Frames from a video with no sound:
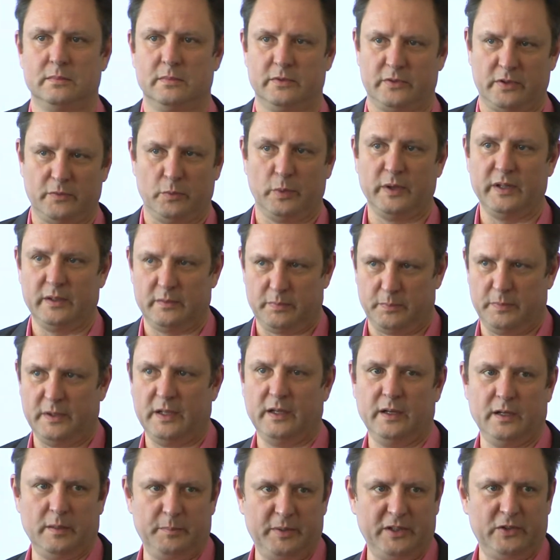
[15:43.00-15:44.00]
with
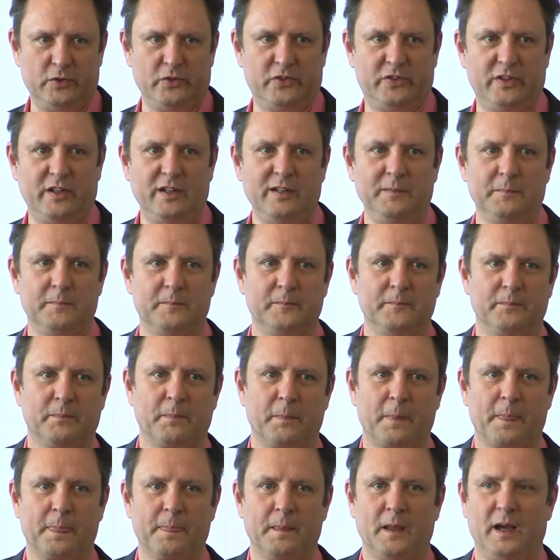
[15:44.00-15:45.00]
B2C,
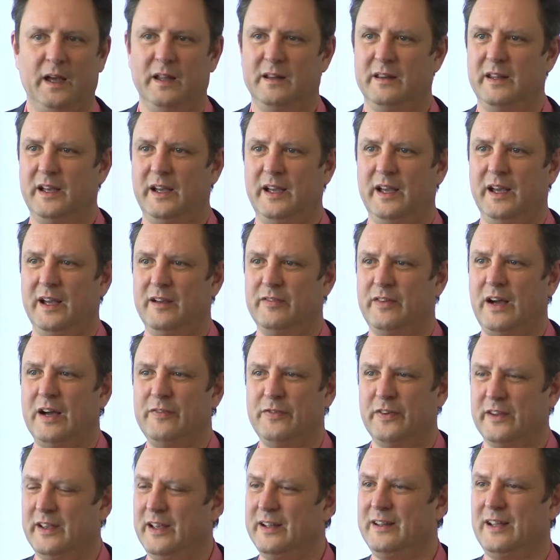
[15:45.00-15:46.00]
and they have, I
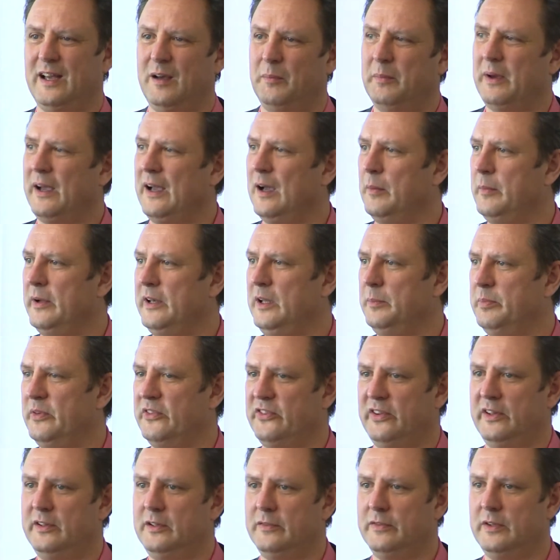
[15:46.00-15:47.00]
forget how many
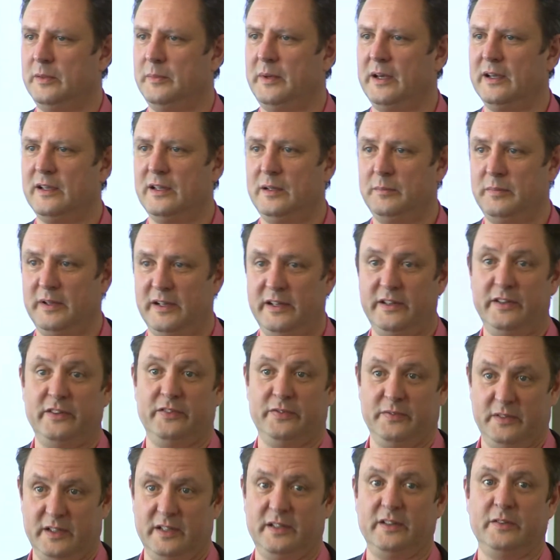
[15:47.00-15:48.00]
% of the market, but it
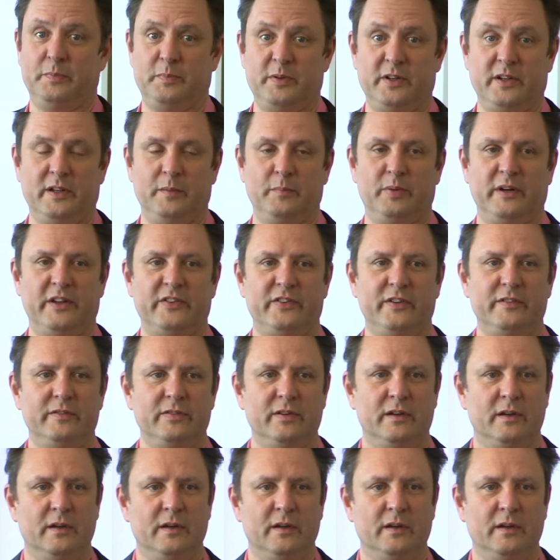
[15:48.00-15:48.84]
is pretty impressive.